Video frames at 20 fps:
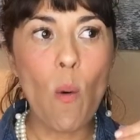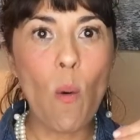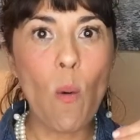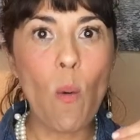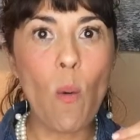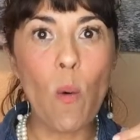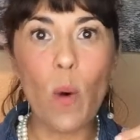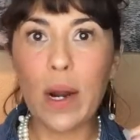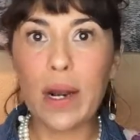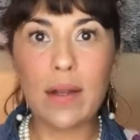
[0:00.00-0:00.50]

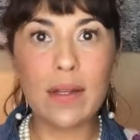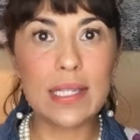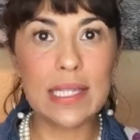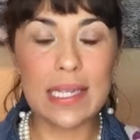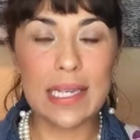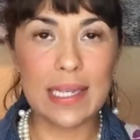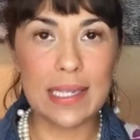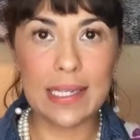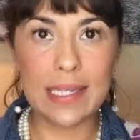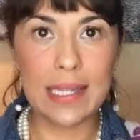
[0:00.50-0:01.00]
what else
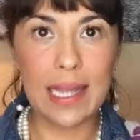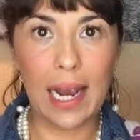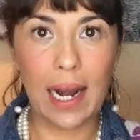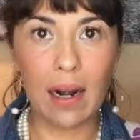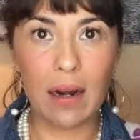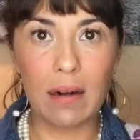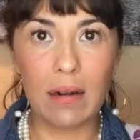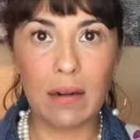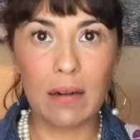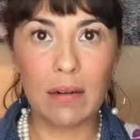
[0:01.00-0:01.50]
is
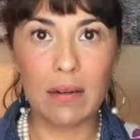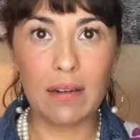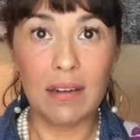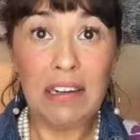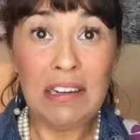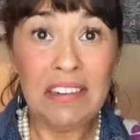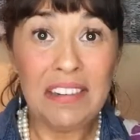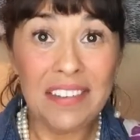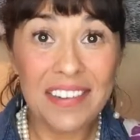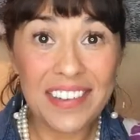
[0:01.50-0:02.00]
there?
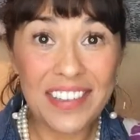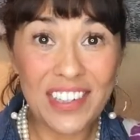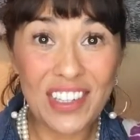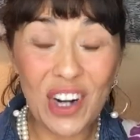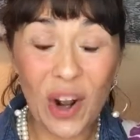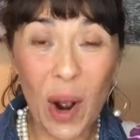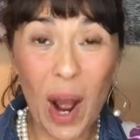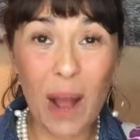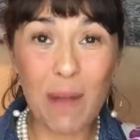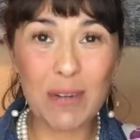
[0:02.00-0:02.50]

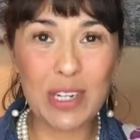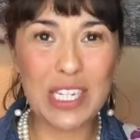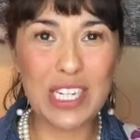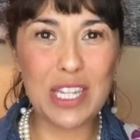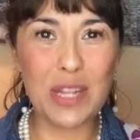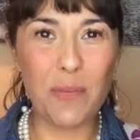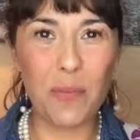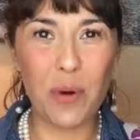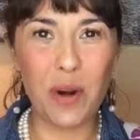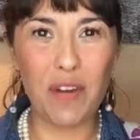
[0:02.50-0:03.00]
I'm just in
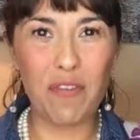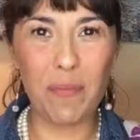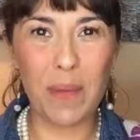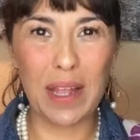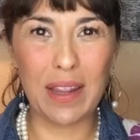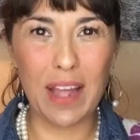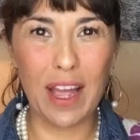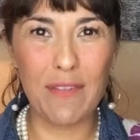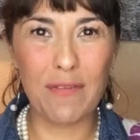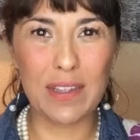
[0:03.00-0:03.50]
the point of my
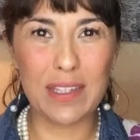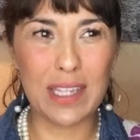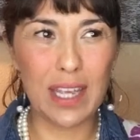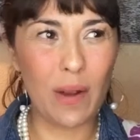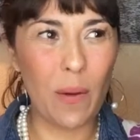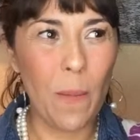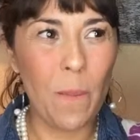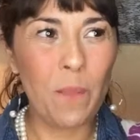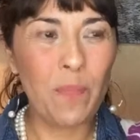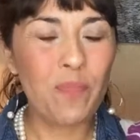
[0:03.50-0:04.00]
life. It's
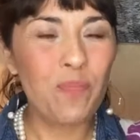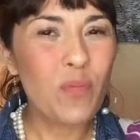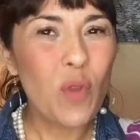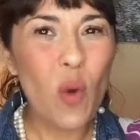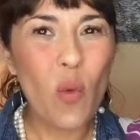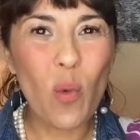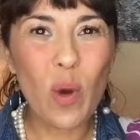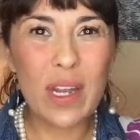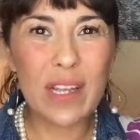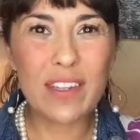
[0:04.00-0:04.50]
like,
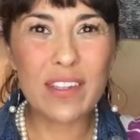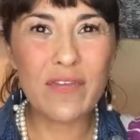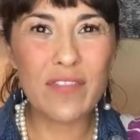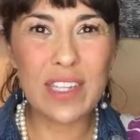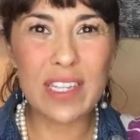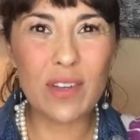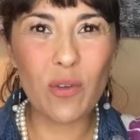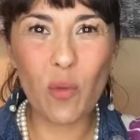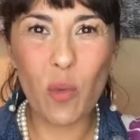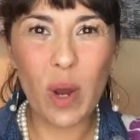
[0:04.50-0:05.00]
what else?
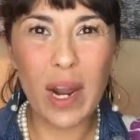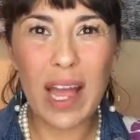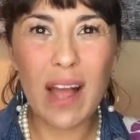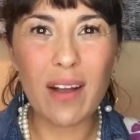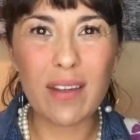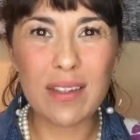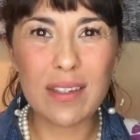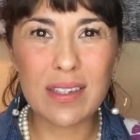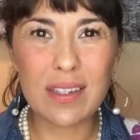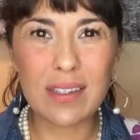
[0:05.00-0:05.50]

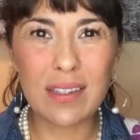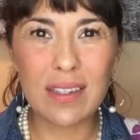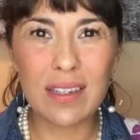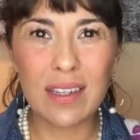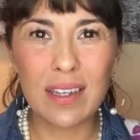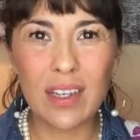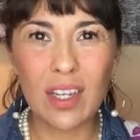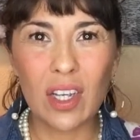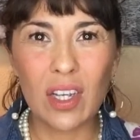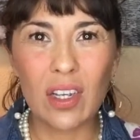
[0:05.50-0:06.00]

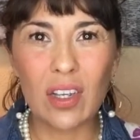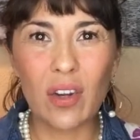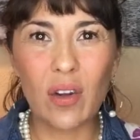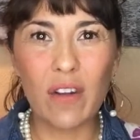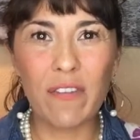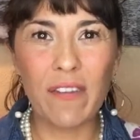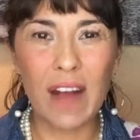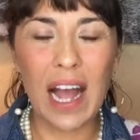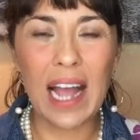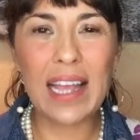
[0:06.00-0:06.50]

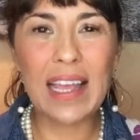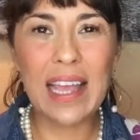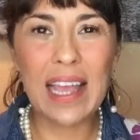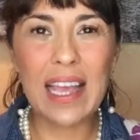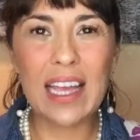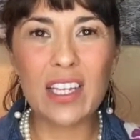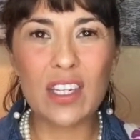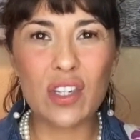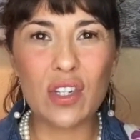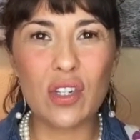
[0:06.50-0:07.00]
If I
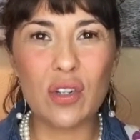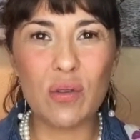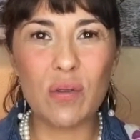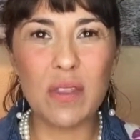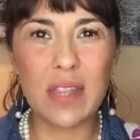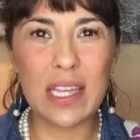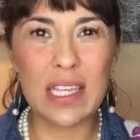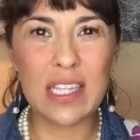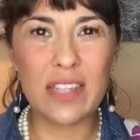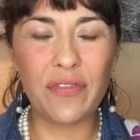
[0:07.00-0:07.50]
can't do
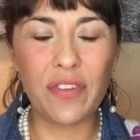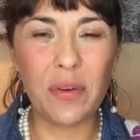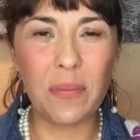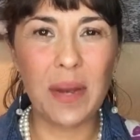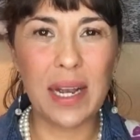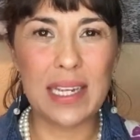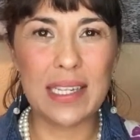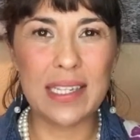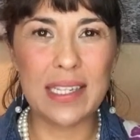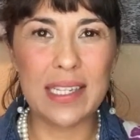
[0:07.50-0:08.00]
this for
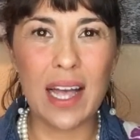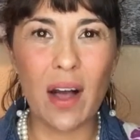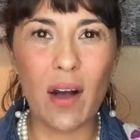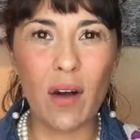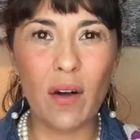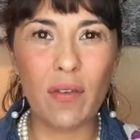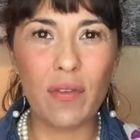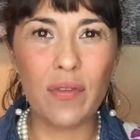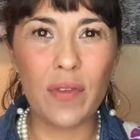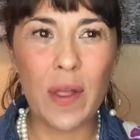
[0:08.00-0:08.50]

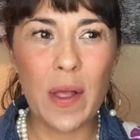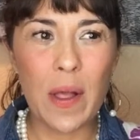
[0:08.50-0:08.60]
myself,